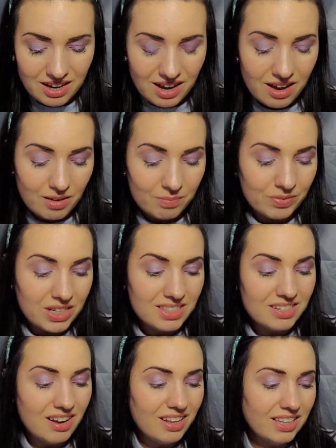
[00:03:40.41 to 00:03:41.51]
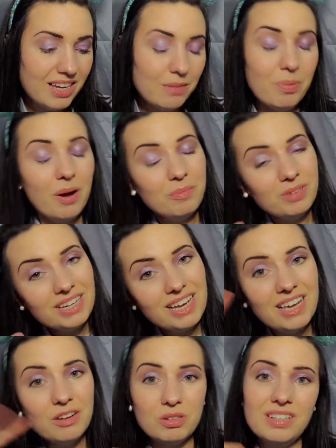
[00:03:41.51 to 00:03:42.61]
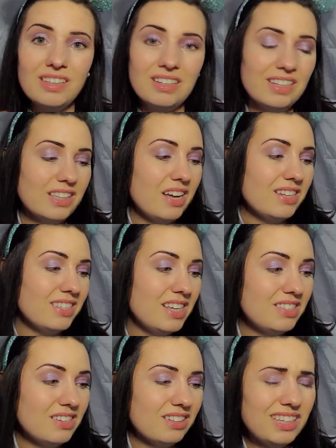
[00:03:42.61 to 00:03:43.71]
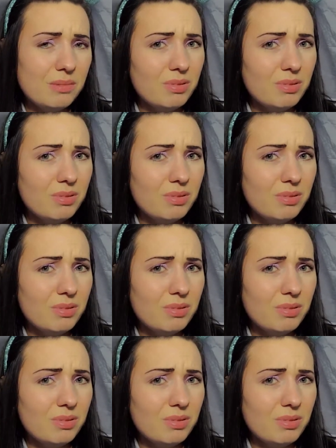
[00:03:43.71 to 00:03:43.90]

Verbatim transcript: Um, it's not like pumpkiny or anything like that seasonally,